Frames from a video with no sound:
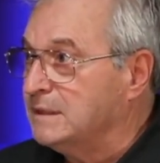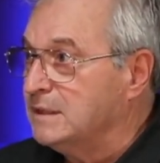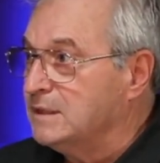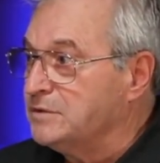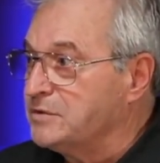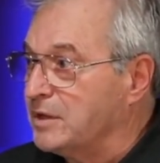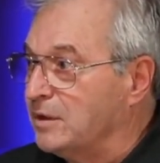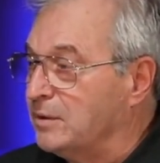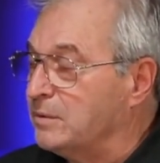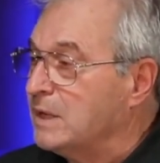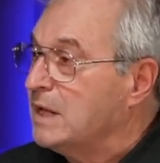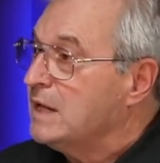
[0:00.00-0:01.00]

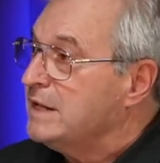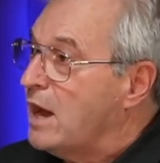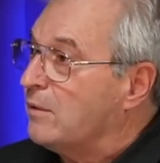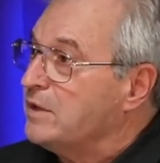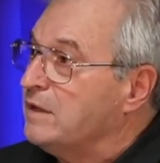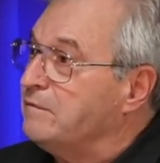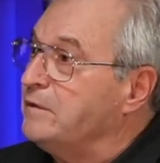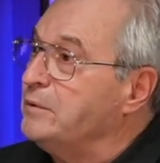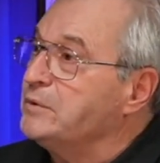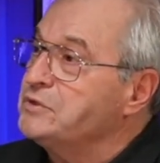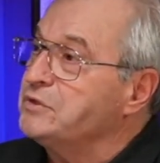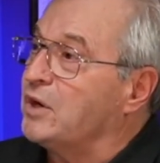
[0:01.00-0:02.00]
So now, if you
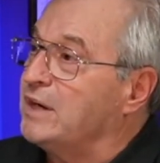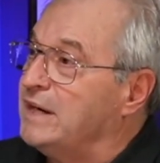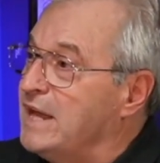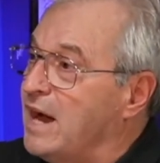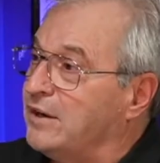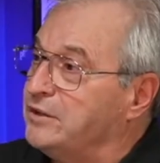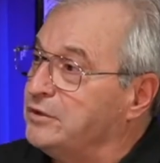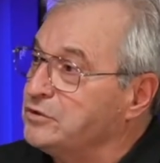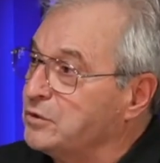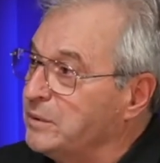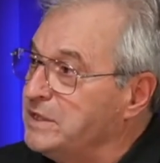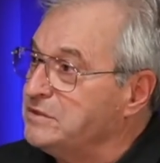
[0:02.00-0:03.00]
were starting out and you
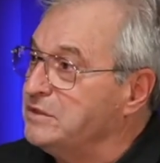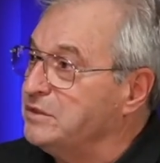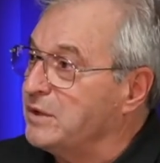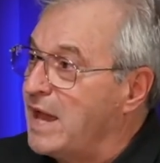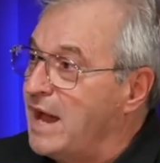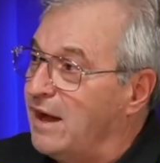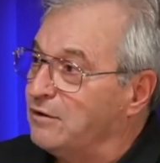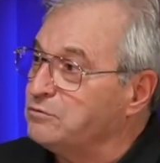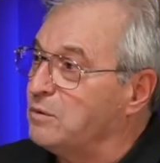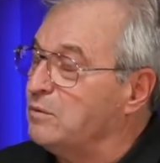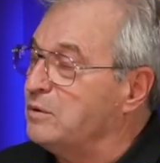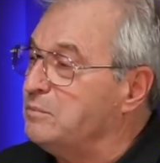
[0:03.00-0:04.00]
squeezed into a house,
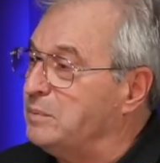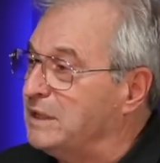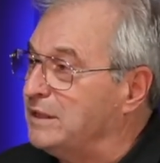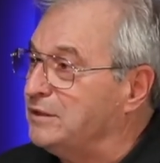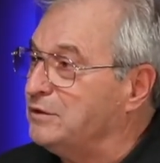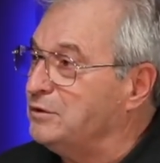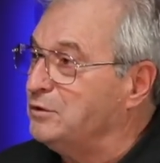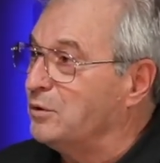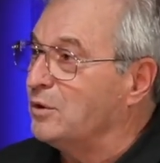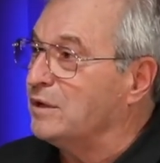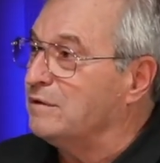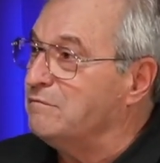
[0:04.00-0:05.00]
what would be
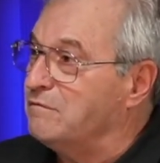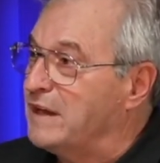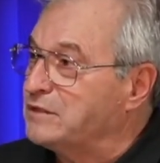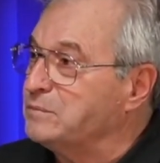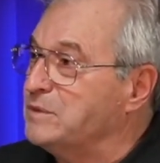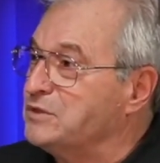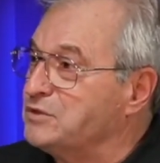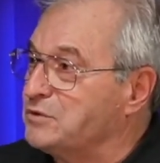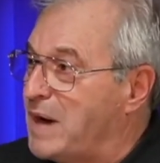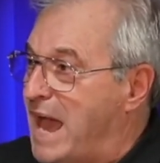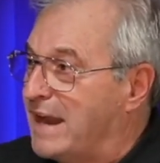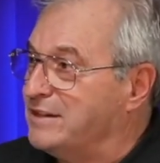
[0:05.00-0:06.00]
your investment
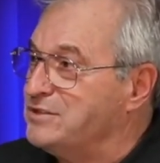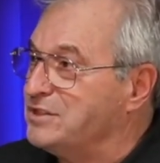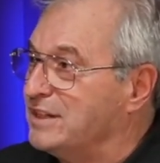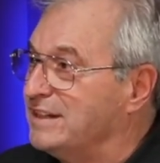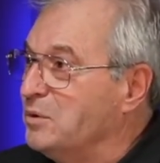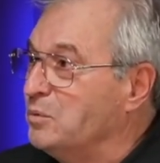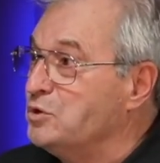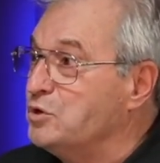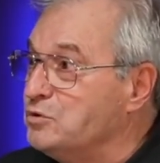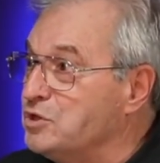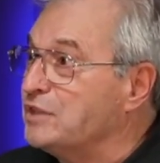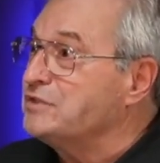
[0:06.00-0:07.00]
strategy? Would you
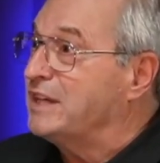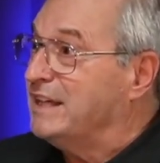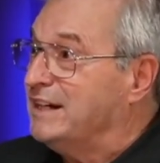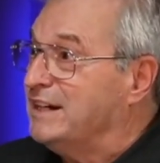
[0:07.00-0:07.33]
just get in